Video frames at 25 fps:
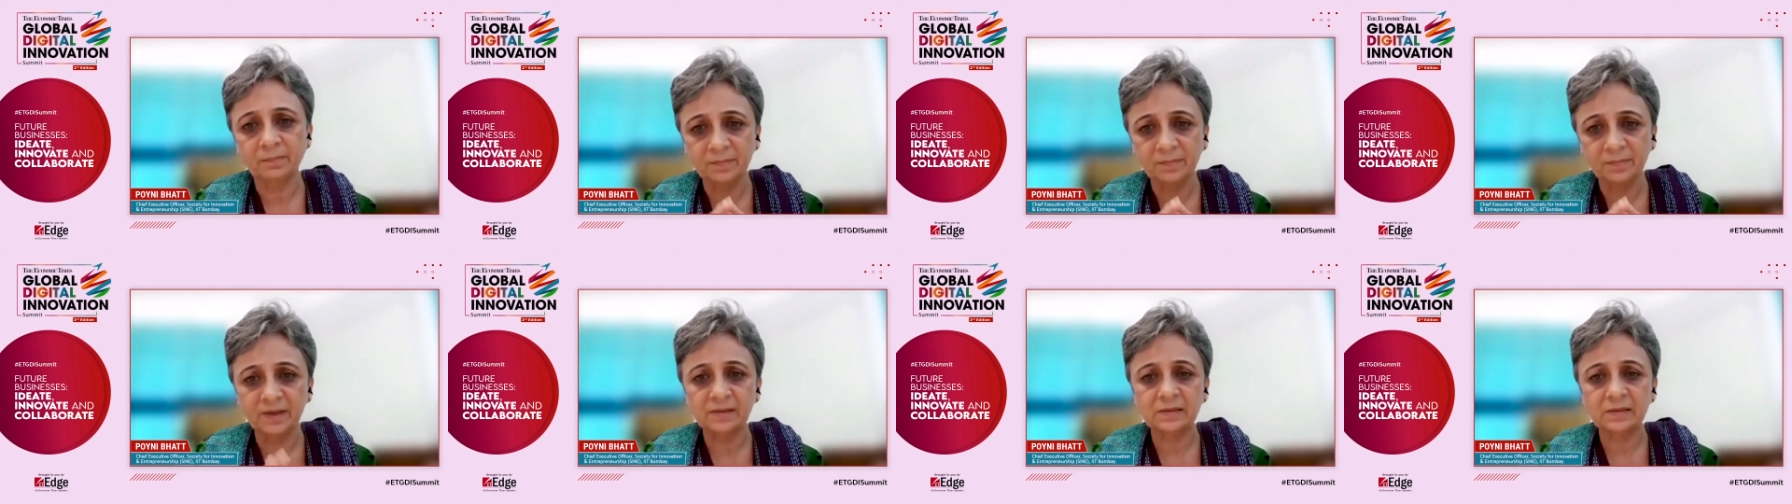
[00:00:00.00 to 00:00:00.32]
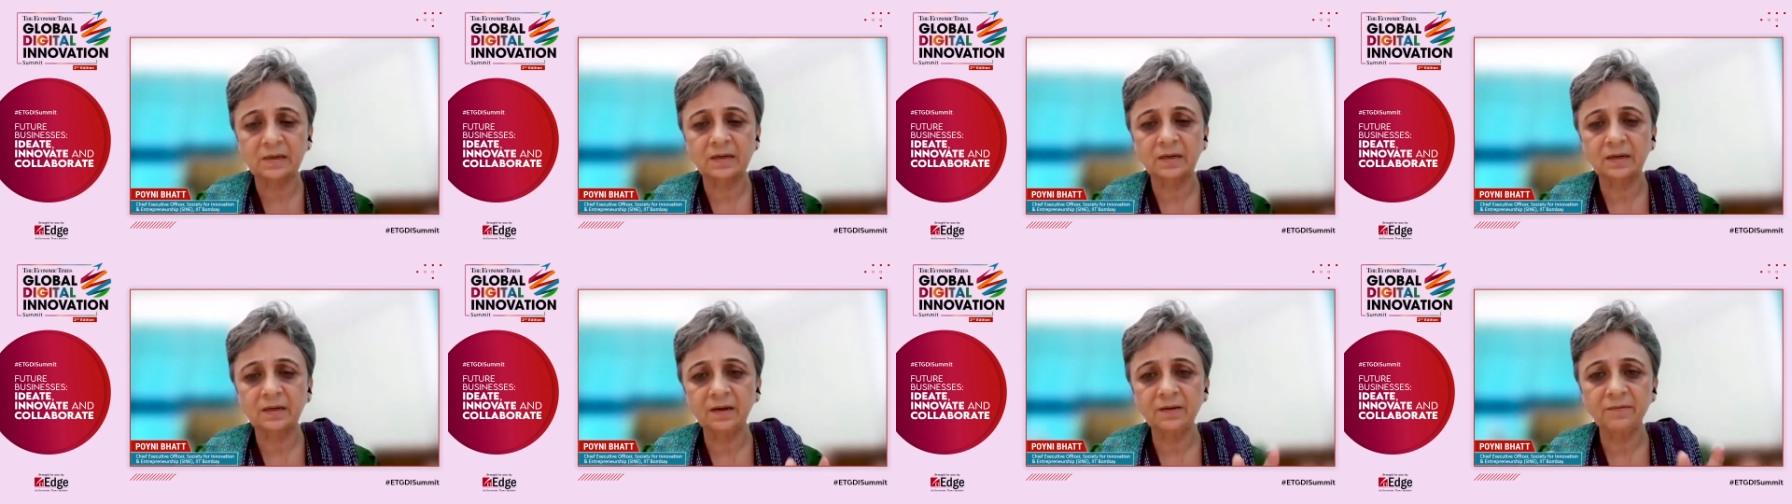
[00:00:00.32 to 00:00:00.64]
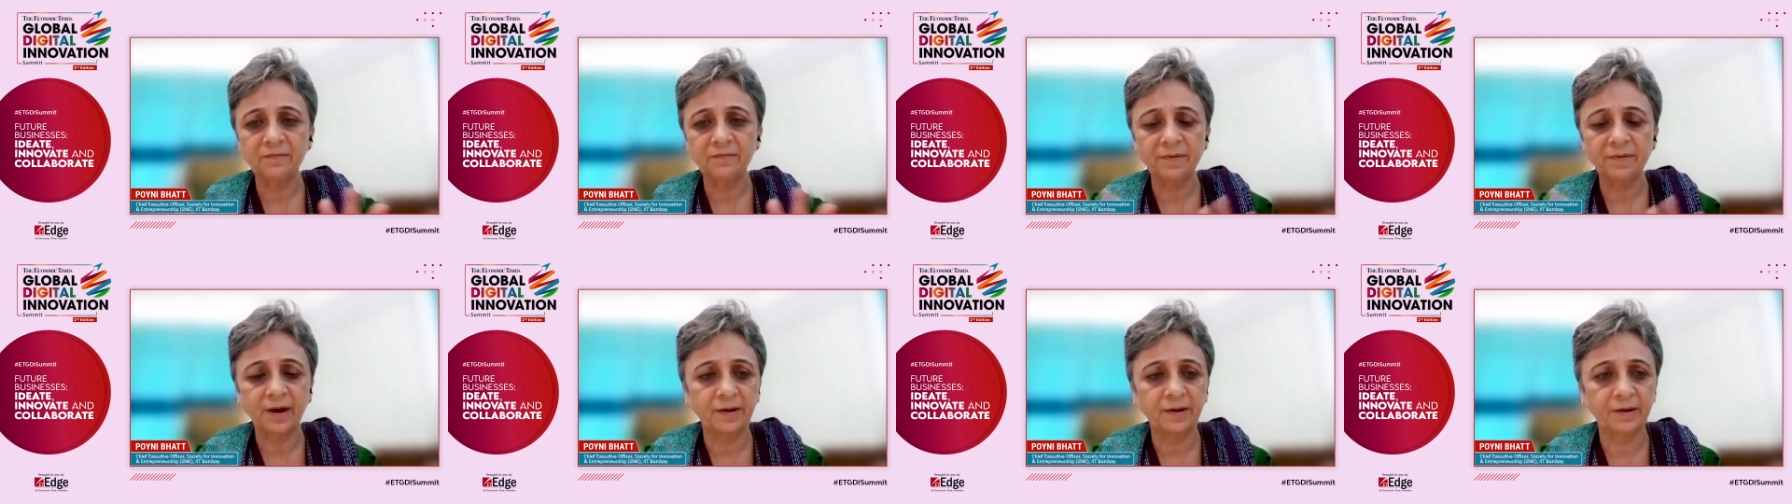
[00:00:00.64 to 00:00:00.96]
basically
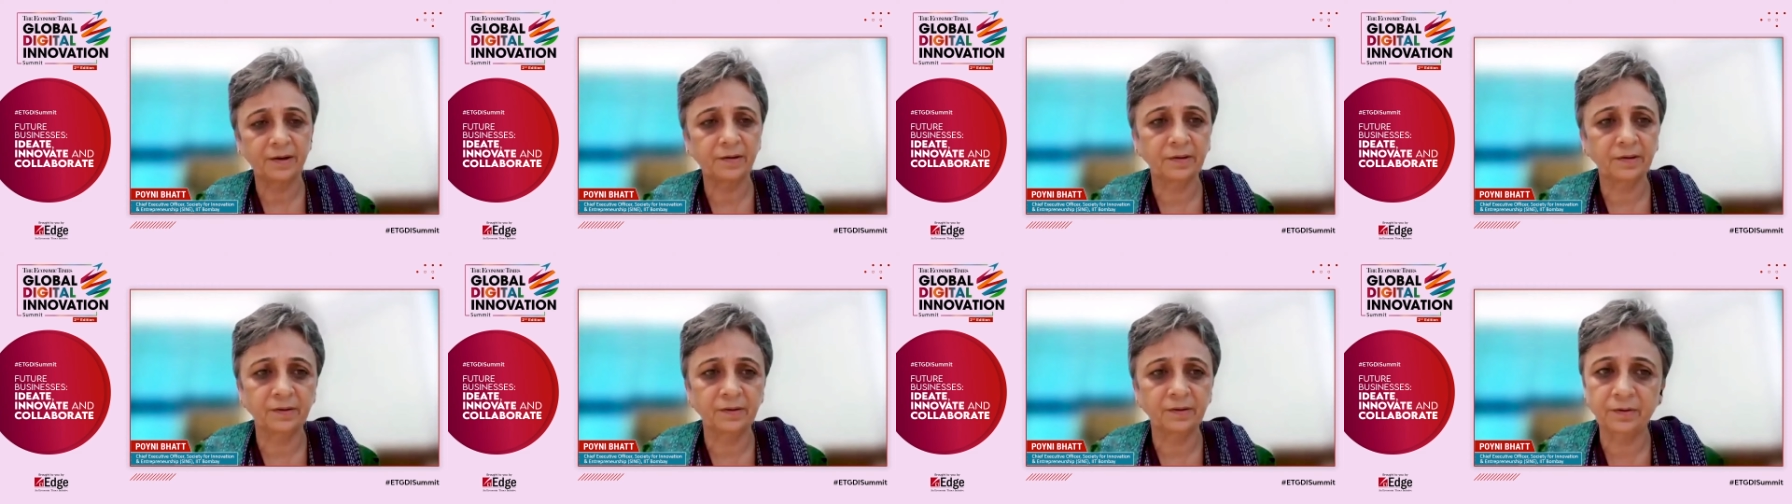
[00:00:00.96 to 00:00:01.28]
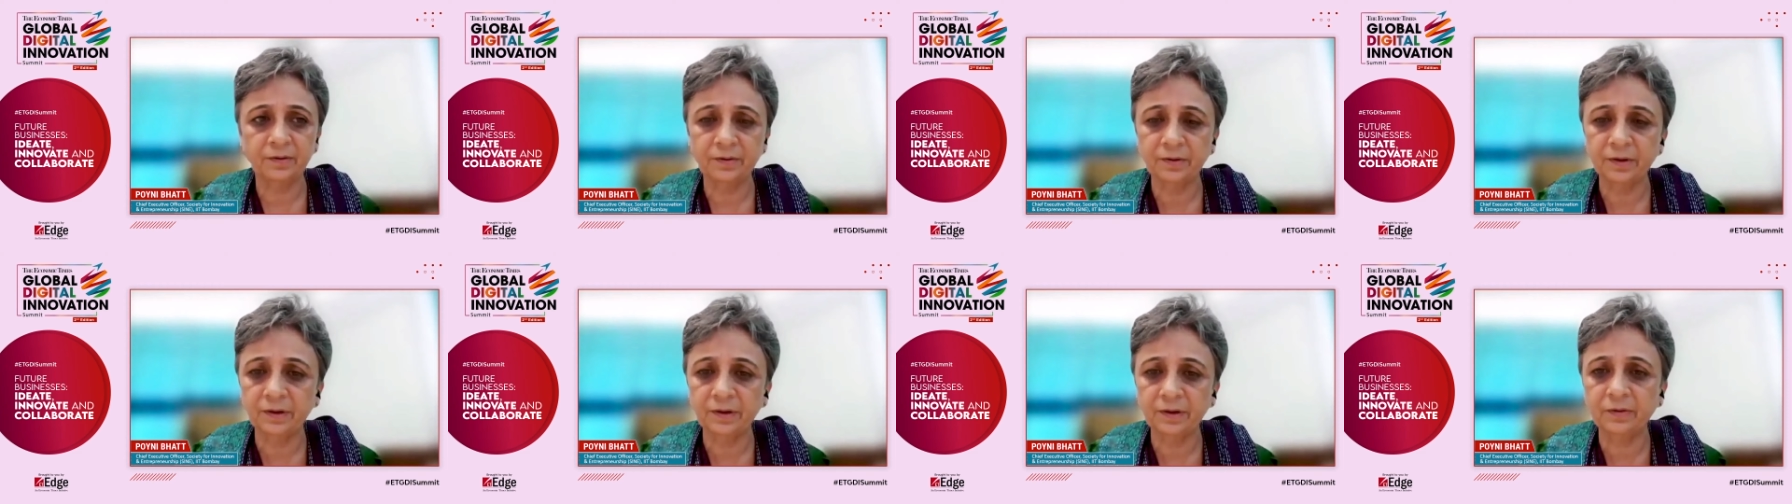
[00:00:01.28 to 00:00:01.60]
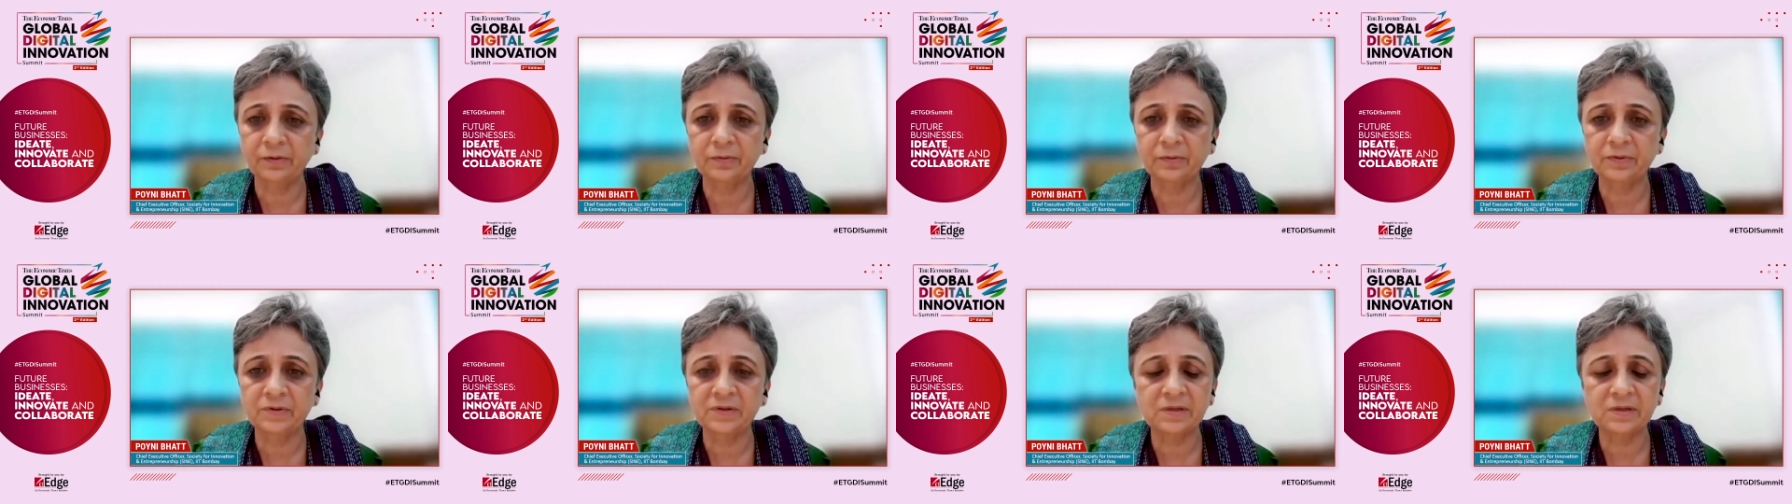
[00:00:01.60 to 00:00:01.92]
widened
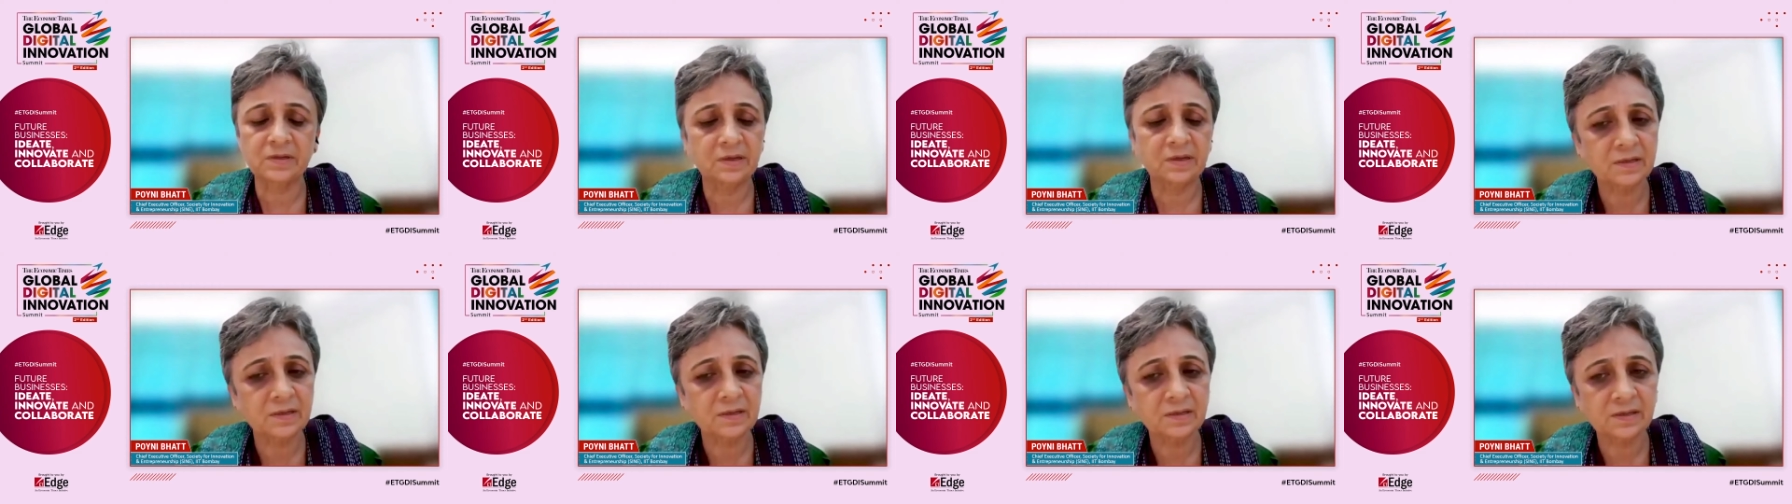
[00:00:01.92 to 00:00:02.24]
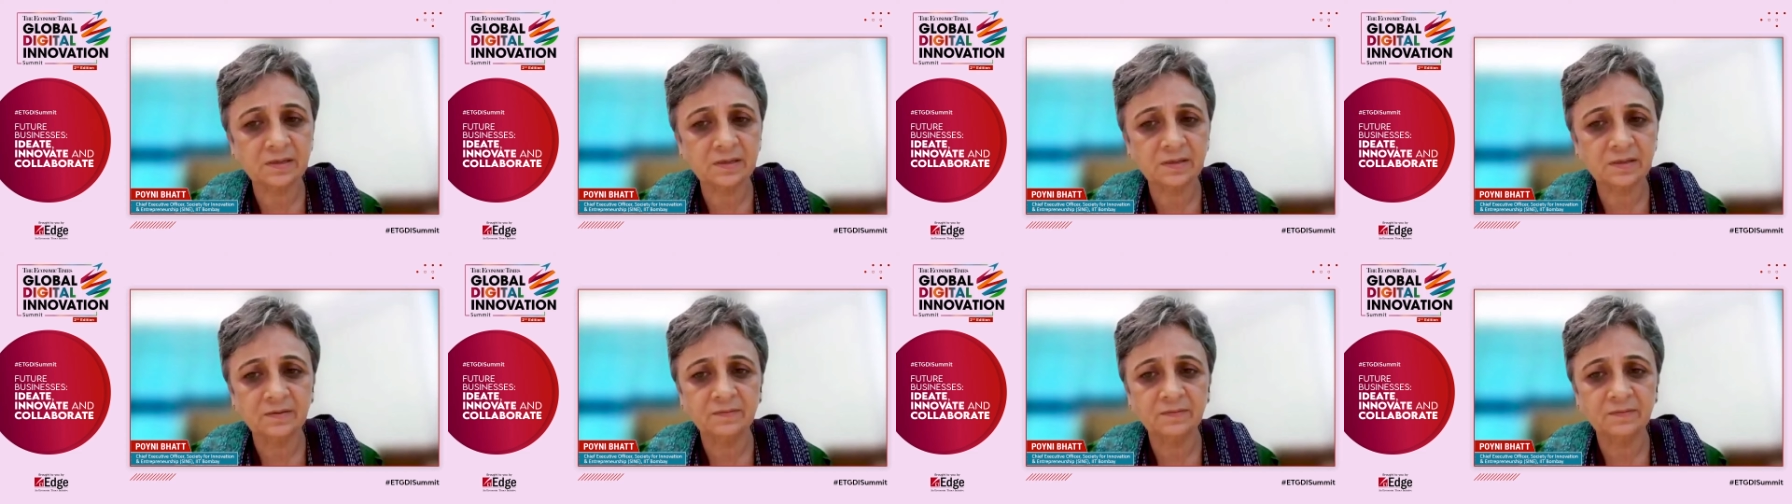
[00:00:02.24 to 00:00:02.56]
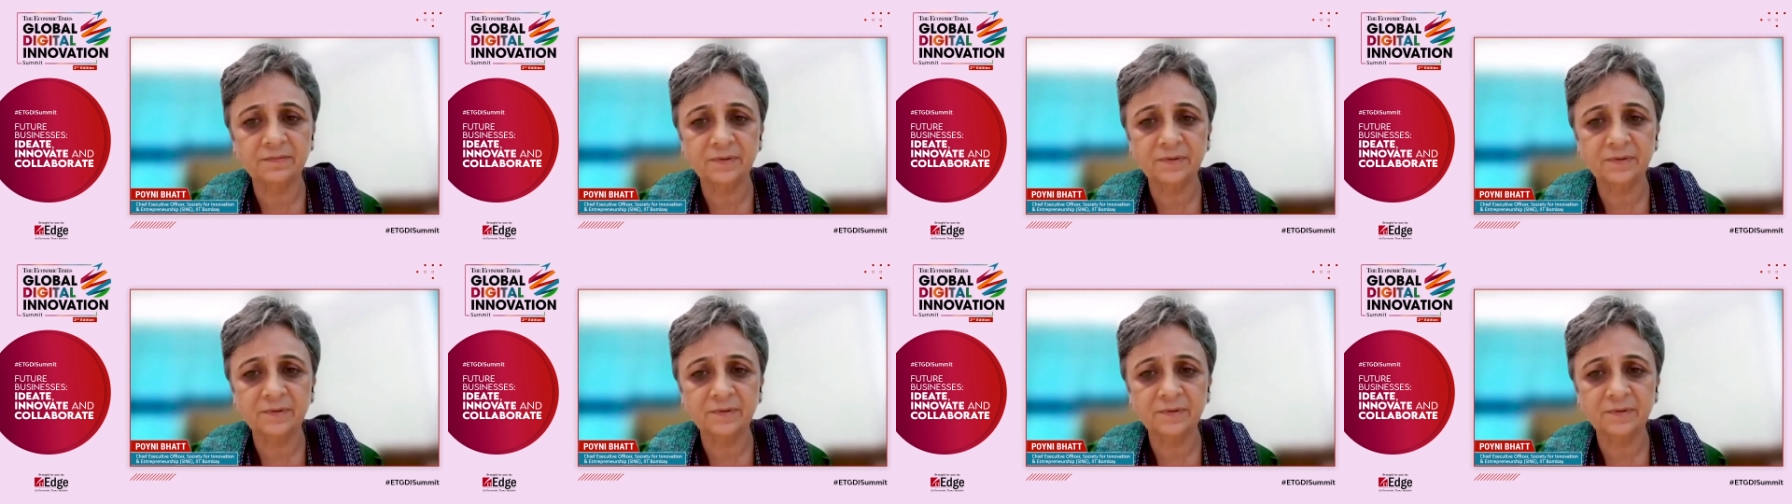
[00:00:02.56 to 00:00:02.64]
during those days.